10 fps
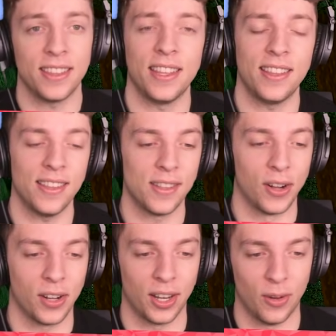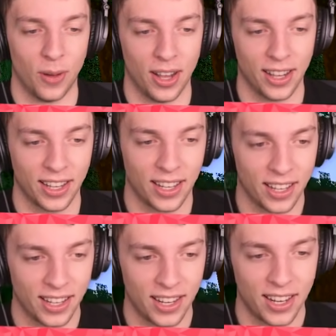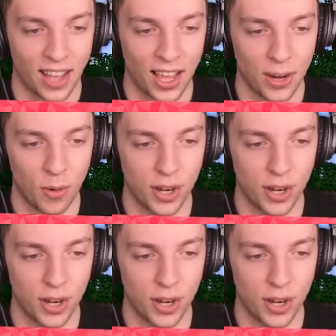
well, this is not going to work. I don't